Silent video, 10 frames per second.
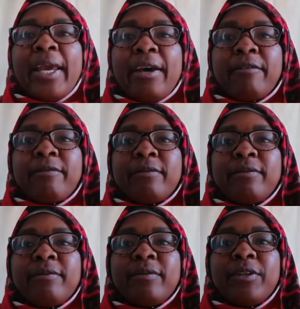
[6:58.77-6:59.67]
have?
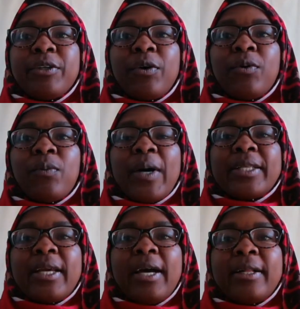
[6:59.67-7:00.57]
You know,
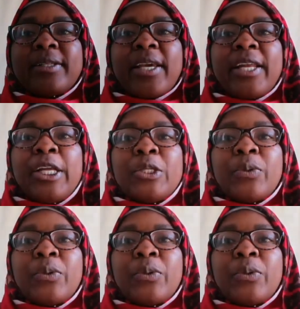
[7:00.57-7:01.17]
what else can I